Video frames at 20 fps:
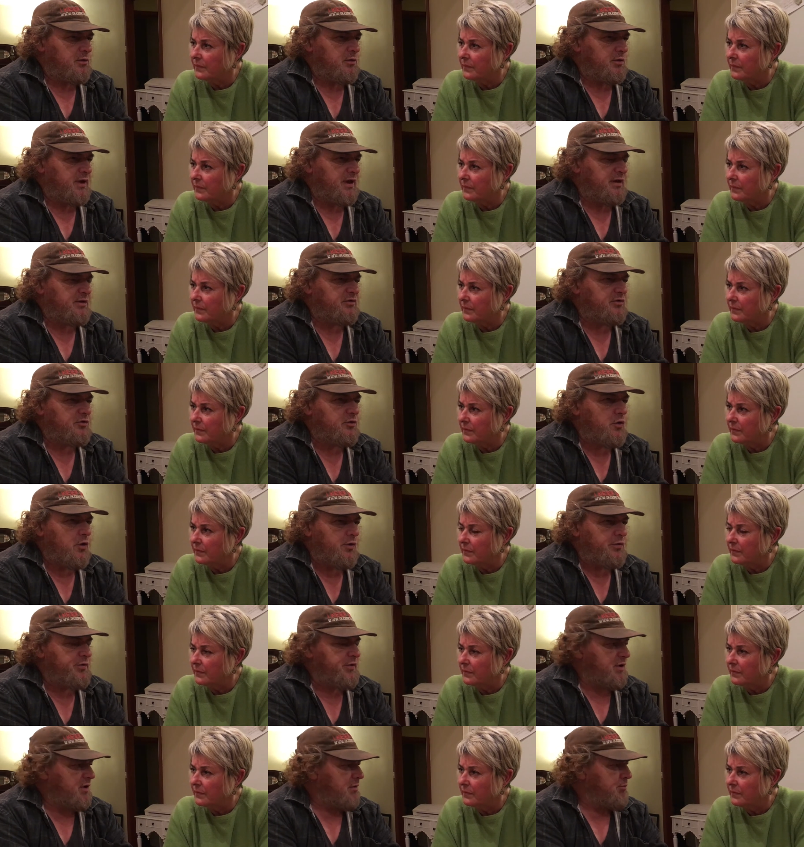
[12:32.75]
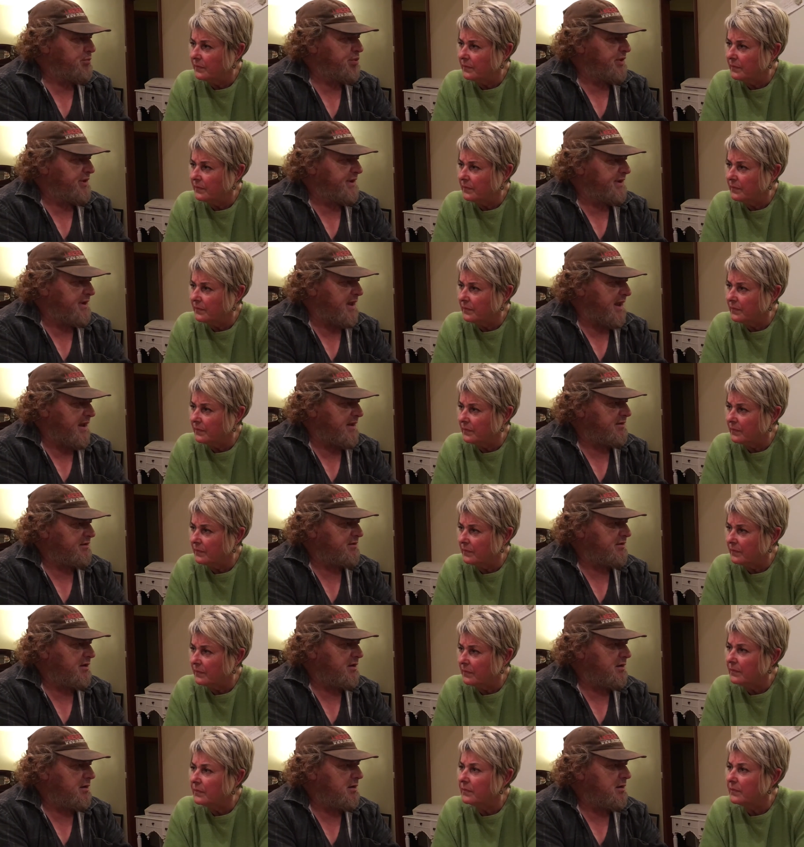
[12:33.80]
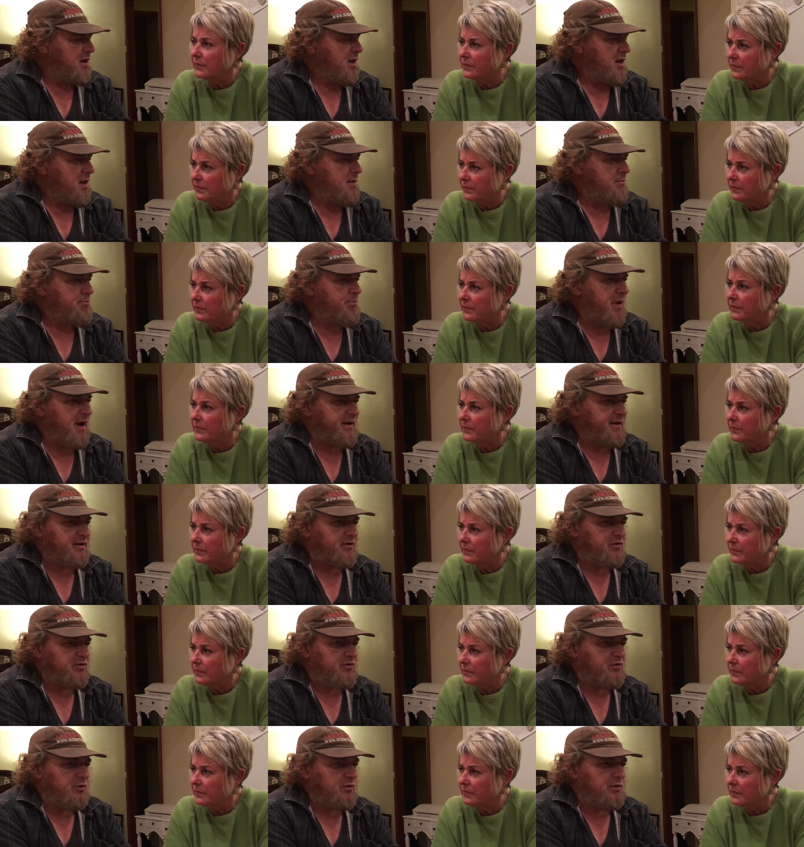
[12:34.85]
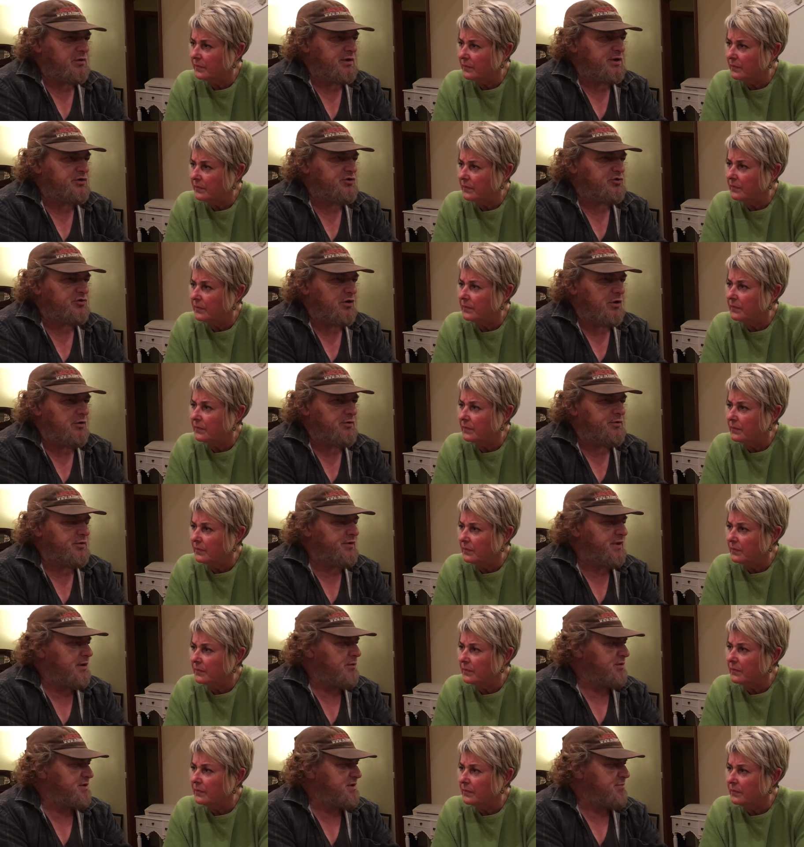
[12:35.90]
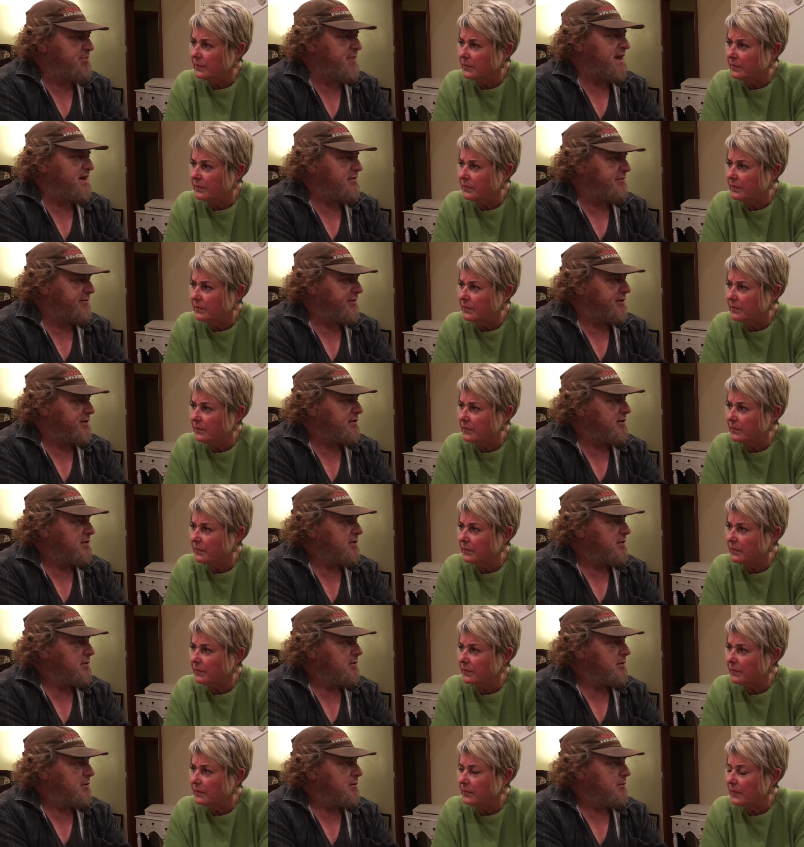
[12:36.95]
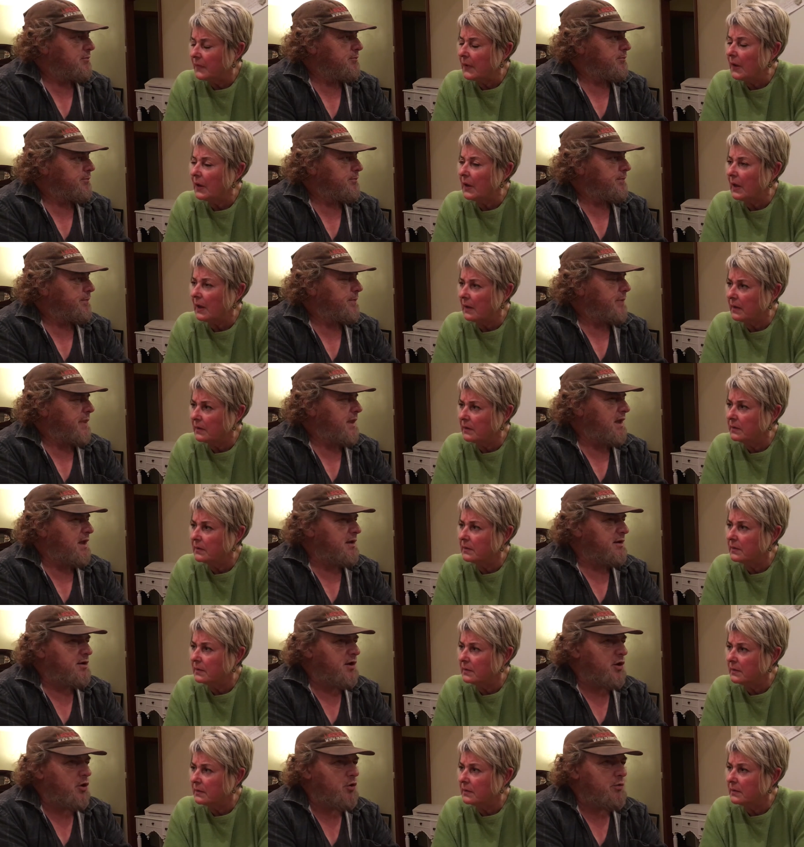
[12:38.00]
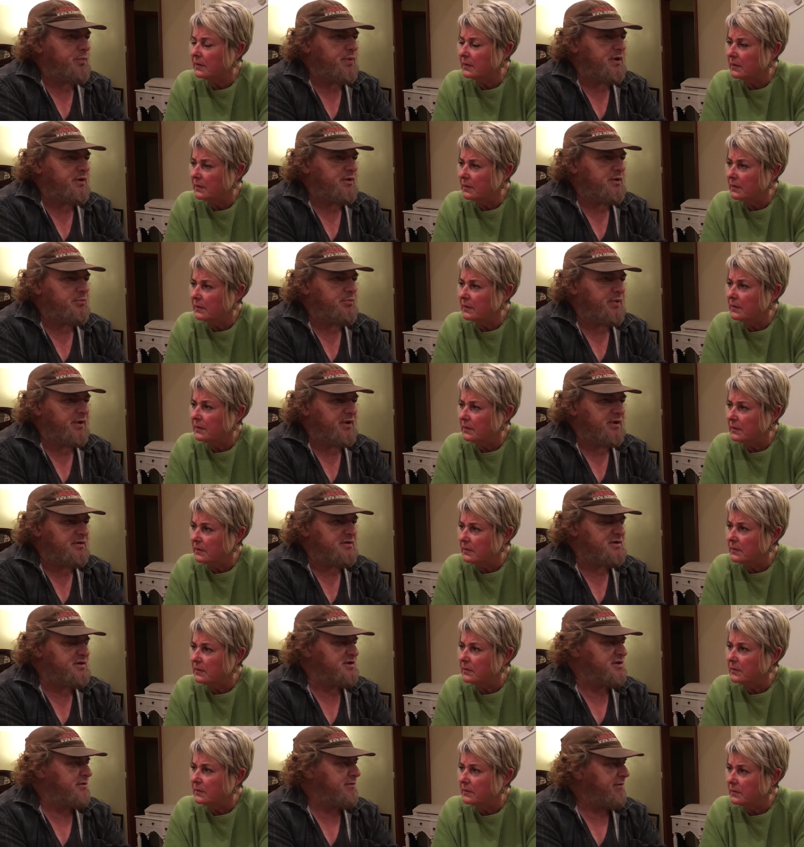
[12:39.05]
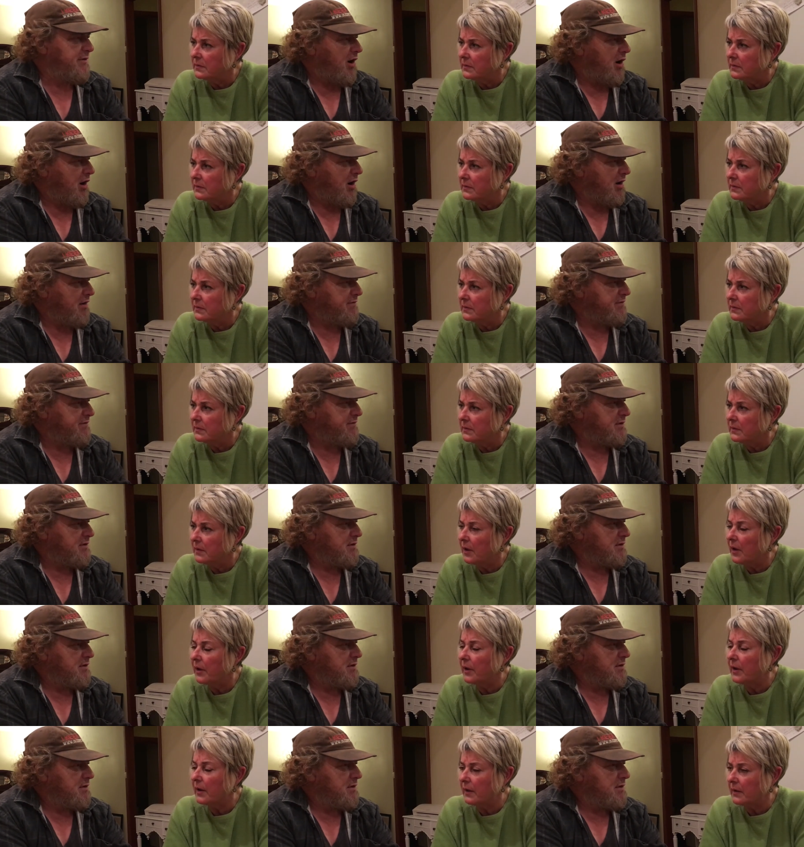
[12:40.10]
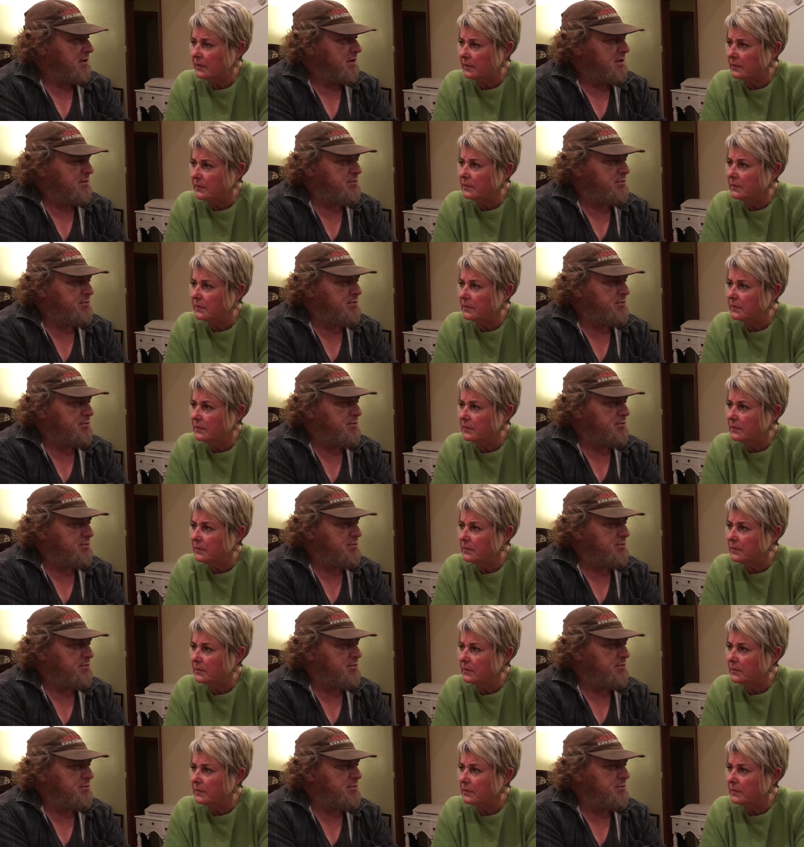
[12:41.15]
Speaker 1: look, it's not the complete answer, but it certainly showed that there was a benefit okay. in helping the bees survive. Okay.